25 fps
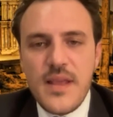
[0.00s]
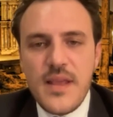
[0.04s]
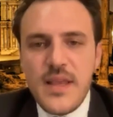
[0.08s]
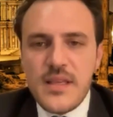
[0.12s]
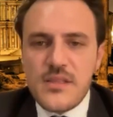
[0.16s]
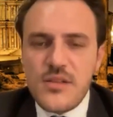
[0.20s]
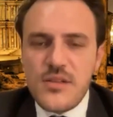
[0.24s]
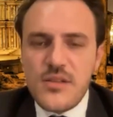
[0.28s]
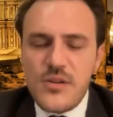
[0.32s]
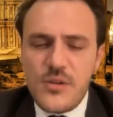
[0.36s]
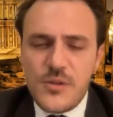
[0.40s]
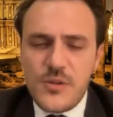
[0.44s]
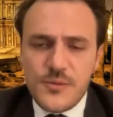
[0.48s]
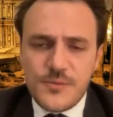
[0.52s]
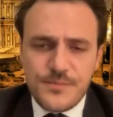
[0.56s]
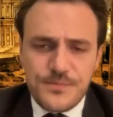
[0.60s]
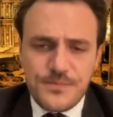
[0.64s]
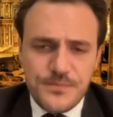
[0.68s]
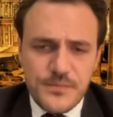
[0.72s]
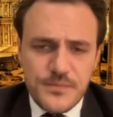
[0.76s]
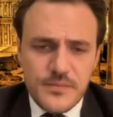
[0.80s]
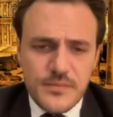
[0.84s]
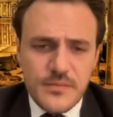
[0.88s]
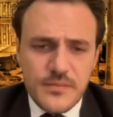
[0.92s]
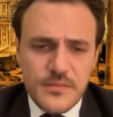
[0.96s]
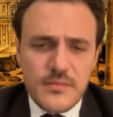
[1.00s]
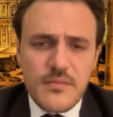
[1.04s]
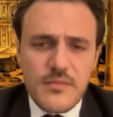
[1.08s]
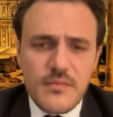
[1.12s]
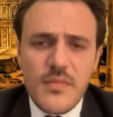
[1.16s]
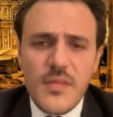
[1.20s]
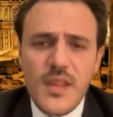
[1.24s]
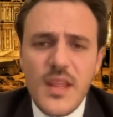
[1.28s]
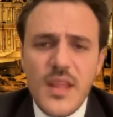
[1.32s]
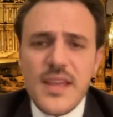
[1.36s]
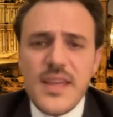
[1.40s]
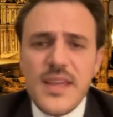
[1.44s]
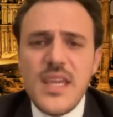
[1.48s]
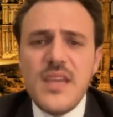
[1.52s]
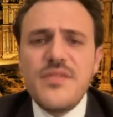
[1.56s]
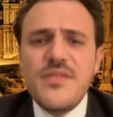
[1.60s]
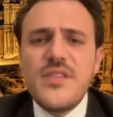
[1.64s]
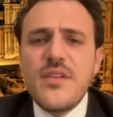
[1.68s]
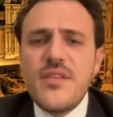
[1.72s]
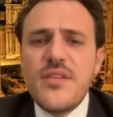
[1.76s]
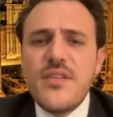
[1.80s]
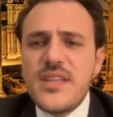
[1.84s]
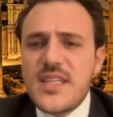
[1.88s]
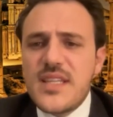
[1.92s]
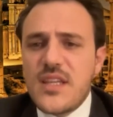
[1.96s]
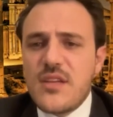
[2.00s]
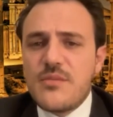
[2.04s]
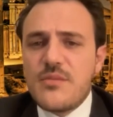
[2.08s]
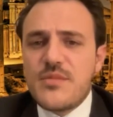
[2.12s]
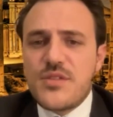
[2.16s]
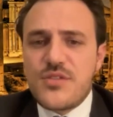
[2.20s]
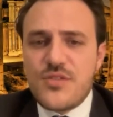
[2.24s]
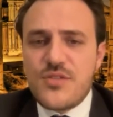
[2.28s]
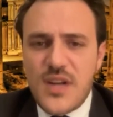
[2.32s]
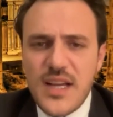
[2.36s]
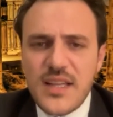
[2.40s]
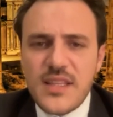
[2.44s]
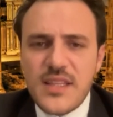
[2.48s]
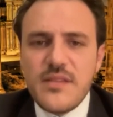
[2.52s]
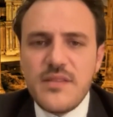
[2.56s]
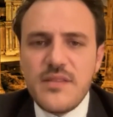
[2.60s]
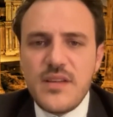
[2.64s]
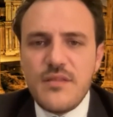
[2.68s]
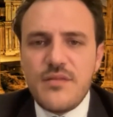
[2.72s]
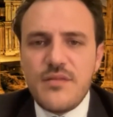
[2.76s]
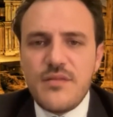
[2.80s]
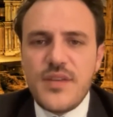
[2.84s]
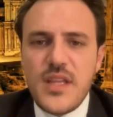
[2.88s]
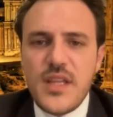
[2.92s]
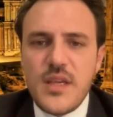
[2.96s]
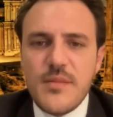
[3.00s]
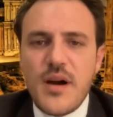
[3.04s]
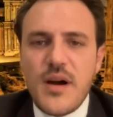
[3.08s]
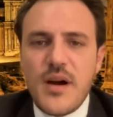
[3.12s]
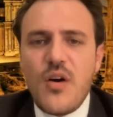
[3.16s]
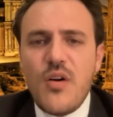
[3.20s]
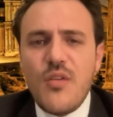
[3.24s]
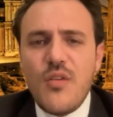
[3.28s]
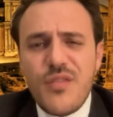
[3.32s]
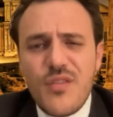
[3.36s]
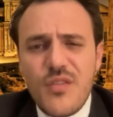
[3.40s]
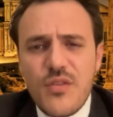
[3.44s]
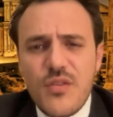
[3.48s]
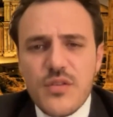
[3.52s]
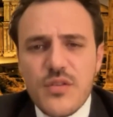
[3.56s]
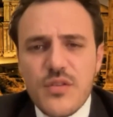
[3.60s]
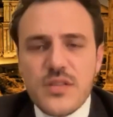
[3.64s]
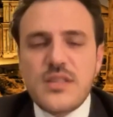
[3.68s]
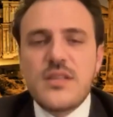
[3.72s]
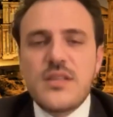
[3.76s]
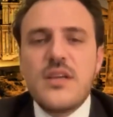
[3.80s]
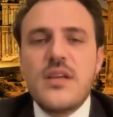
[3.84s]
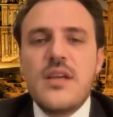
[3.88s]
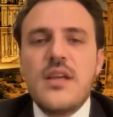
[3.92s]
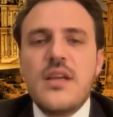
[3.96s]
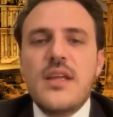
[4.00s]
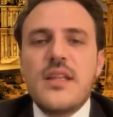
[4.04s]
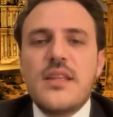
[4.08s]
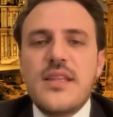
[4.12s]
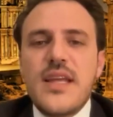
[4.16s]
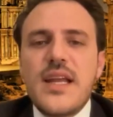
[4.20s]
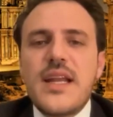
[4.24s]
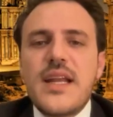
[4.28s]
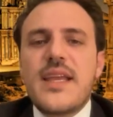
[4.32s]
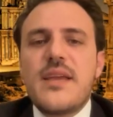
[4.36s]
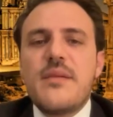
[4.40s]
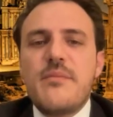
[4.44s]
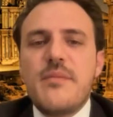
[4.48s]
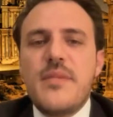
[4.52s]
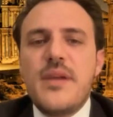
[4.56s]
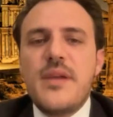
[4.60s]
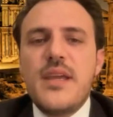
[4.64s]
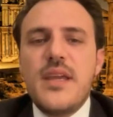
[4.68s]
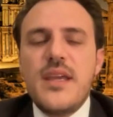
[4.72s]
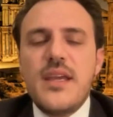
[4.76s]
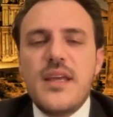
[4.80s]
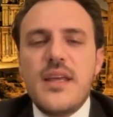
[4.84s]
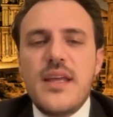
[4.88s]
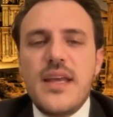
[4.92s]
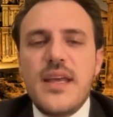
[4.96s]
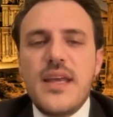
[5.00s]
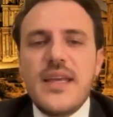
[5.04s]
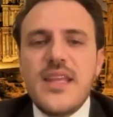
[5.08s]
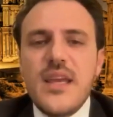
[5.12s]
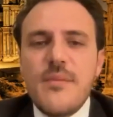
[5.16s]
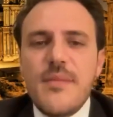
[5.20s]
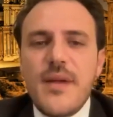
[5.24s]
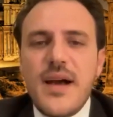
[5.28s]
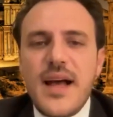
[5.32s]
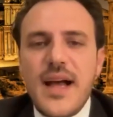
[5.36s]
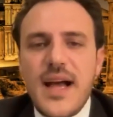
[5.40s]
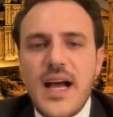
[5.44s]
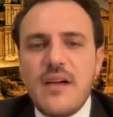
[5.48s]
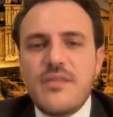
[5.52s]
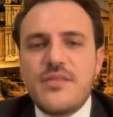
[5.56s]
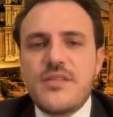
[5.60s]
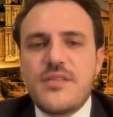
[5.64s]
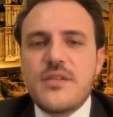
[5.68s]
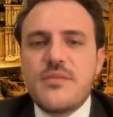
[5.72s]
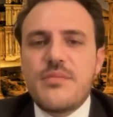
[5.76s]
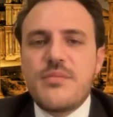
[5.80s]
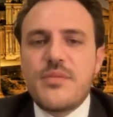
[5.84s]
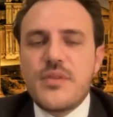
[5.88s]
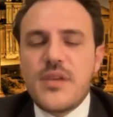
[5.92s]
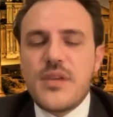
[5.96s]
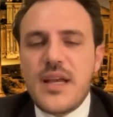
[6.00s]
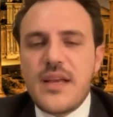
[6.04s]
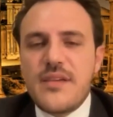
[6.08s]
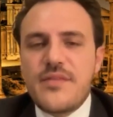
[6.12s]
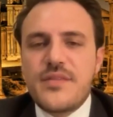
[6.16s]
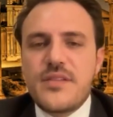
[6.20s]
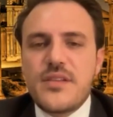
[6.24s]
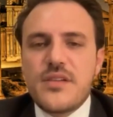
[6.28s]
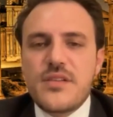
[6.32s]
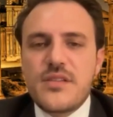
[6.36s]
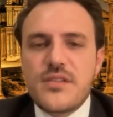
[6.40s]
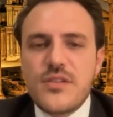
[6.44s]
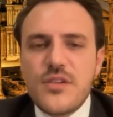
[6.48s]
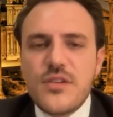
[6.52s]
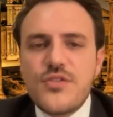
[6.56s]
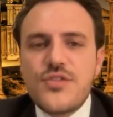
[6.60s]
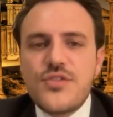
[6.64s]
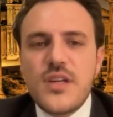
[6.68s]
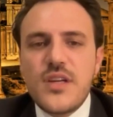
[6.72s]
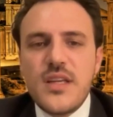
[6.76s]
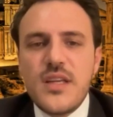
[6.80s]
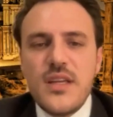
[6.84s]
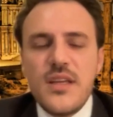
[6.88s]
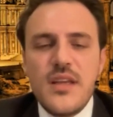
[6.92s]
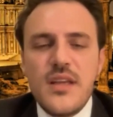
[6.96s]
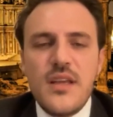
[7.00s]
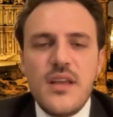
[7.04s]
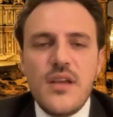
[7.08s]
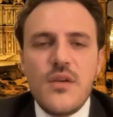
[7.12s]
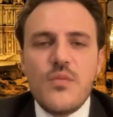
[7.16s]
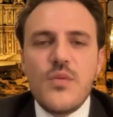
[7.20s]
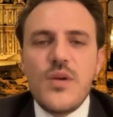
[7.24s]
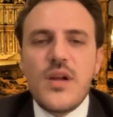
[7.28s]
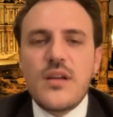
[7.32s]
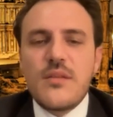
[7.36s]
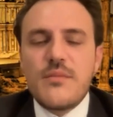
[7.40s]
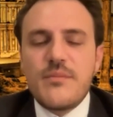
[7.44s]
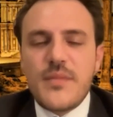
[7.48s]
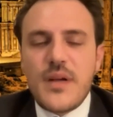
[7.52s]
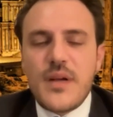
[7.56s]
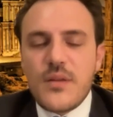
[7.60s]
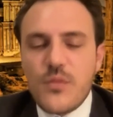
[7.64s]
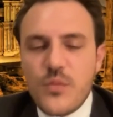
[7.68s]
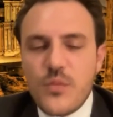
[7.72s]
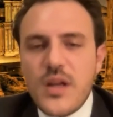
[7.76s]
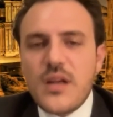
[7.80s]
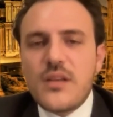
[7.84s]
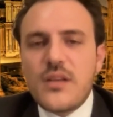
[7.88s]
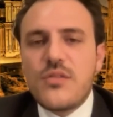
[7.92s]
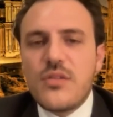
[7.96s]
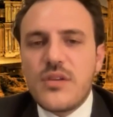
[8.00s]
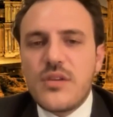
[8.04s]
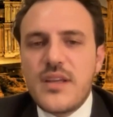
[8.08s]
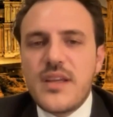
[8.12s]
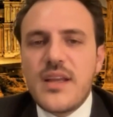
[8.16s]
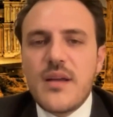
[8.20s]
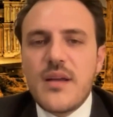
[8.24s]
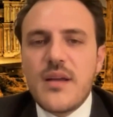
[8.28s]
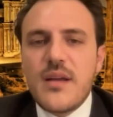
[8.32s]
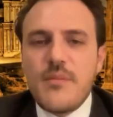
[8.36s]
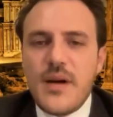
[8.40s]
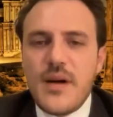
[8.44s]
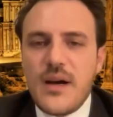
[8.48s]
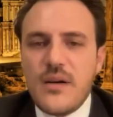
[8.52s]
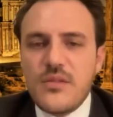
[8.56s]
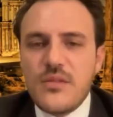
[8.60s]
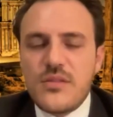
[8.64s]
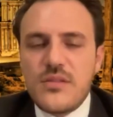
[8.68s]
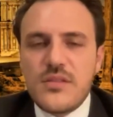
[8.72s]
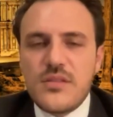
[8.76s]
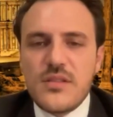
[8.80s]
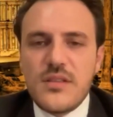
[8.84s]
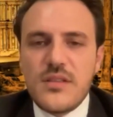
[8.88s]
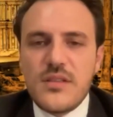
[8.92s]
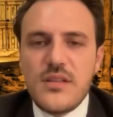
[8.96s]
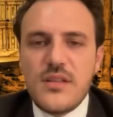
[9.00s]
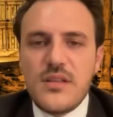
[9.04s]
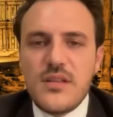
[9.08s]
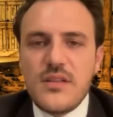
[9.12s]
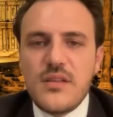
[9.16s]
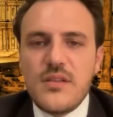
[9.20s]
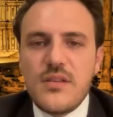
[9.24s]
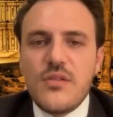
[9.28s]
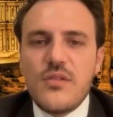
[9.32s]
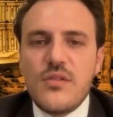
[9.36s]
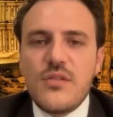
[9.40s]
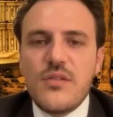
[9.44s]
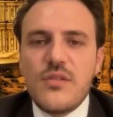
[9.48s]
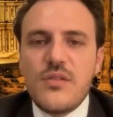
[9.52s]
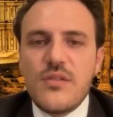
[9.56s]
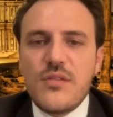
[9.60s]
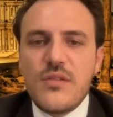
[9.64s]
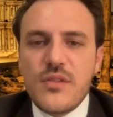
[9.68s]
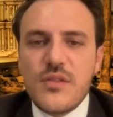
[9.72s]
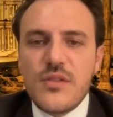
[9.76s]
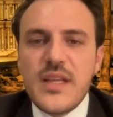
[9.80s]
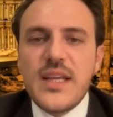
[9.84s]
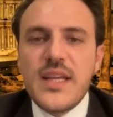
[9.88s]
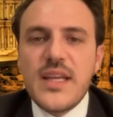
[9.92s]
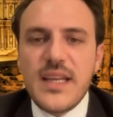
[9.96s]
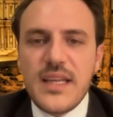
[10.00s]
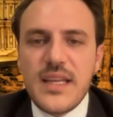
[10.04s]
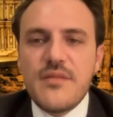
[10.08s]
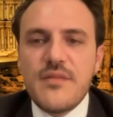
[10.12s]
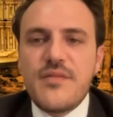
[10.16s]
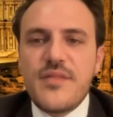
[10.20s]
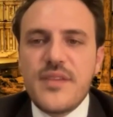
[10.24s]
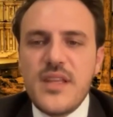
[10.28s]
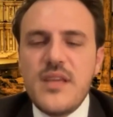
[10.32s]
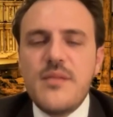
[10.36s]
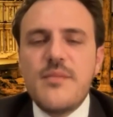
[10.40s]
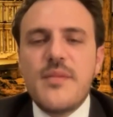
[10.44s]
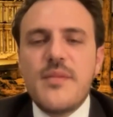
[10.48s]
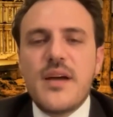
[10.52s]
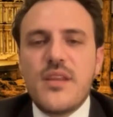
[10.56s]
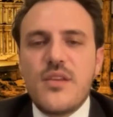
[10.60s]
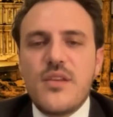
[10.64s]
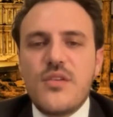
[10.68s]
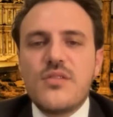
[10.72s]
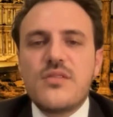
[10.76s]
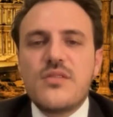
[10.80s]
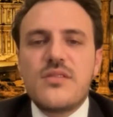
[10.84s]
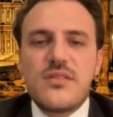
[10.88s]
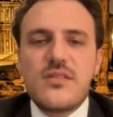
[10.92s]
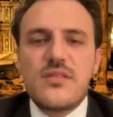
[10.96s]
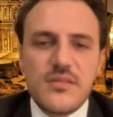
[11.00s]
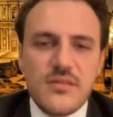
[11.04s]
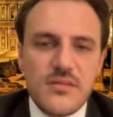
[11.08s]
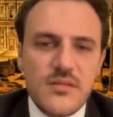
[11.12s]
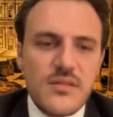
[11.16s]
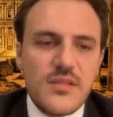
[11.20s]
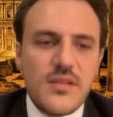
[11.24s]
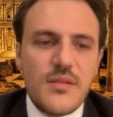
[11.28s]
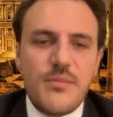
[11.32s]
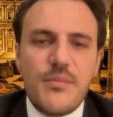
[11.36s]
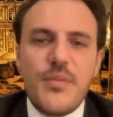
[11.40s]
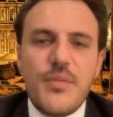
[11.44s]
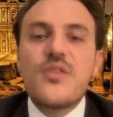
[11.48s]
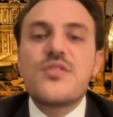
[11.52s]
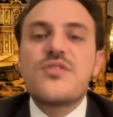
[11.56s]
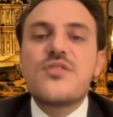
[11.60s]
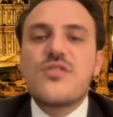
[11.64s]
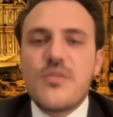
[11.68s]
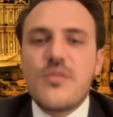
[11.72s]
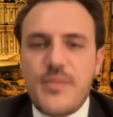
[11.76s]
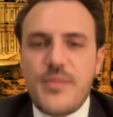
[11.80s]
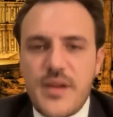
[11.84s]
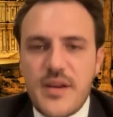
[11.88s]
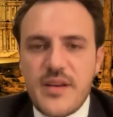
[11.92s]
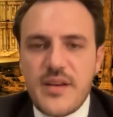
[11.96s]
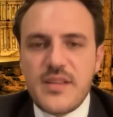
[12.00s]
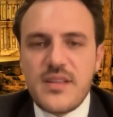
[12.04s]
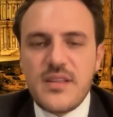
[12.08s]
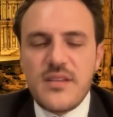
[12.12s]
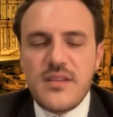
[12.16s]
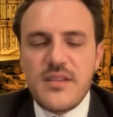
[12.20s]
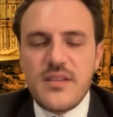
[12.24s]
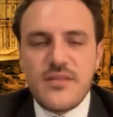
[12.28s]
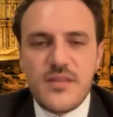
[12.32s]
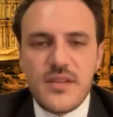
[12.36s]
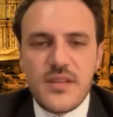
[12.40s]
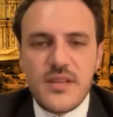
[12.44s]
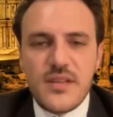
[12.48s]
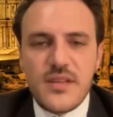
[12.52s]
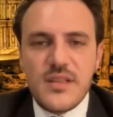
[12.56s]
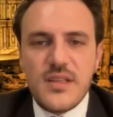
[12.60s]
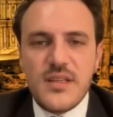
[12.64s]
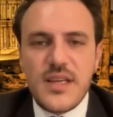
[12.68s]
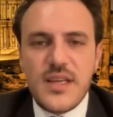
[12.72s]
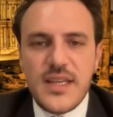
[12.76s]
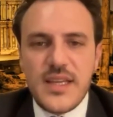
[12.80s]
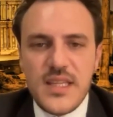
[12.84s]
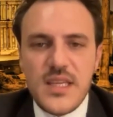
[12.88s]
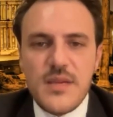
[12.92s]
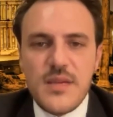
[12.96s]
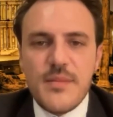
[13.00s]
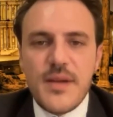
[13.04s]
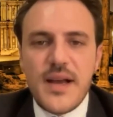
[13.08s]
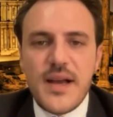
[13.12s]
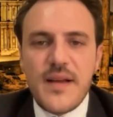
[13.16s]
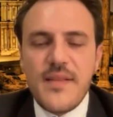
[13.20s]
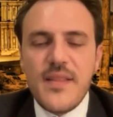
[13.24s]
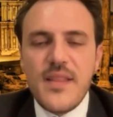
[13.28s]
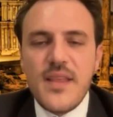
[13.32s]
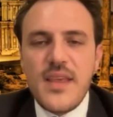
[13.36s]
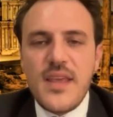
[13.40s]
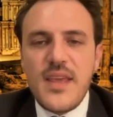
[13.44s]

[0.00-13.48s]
So if there is an obstructive lymphedema, of course, there can be edema after after surgery. We are, but we are talking about uh, you know real lymphedema, not uh, post-operative uh, edema.